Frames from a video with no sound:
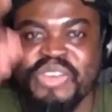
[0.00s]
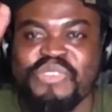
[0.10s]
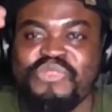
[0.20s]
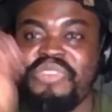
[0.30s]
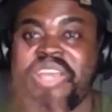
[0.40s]

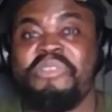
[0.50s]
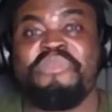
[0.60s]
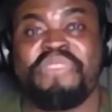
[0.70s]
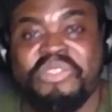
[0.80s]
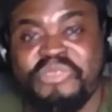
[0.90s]
very,
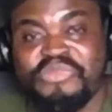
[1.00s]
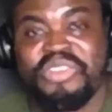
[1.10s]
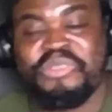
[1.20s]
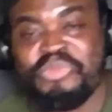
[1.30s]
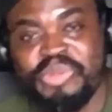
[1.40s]
very,
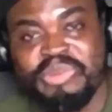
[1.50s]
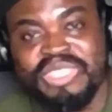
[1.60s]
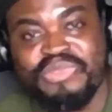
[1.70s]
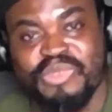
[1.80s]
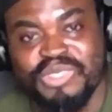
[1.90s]
very
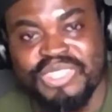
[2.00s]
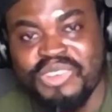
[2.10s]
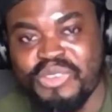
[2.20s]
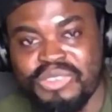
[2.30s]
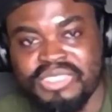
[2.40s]
beautiful
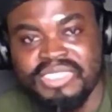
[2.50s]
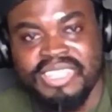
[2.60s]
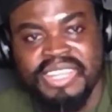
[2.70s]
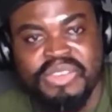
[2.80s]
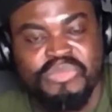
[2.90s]
song.
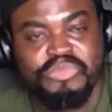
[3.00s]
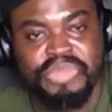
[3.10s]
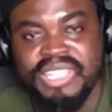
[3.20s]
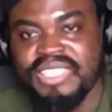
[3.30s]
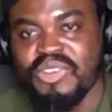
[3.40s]

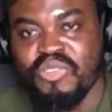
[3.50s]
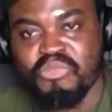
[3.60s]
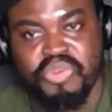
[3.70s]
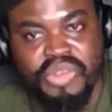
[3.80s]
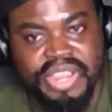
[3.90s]
Beat on
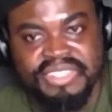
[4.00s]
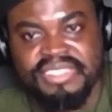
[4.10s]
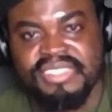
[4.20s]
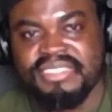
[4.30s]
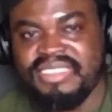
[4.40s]

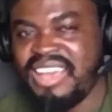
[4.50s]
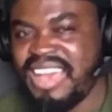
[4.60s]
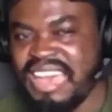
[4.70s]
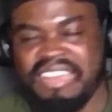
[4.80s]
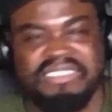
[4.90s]
point.
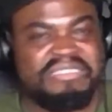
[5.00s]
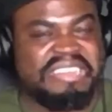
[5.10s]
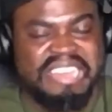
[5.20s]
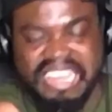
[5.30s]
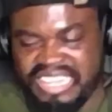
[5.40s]
Ah,
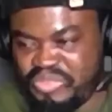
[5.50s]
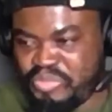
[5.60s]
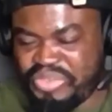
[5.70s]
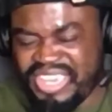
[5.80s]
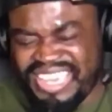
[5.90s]
ah, the
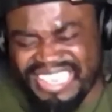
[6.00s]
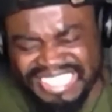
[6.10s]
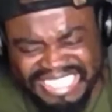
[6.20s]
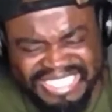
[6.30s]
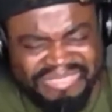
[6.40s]
beat.
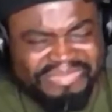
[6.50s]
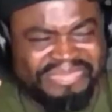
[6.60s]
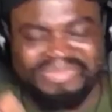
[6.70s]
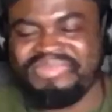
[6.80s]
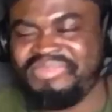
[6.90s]

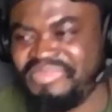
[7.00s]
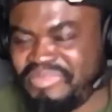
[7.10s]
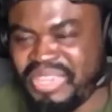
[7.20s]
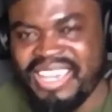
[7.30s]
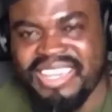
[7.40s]
Mm,
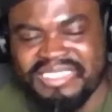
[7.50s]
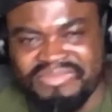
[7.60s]
man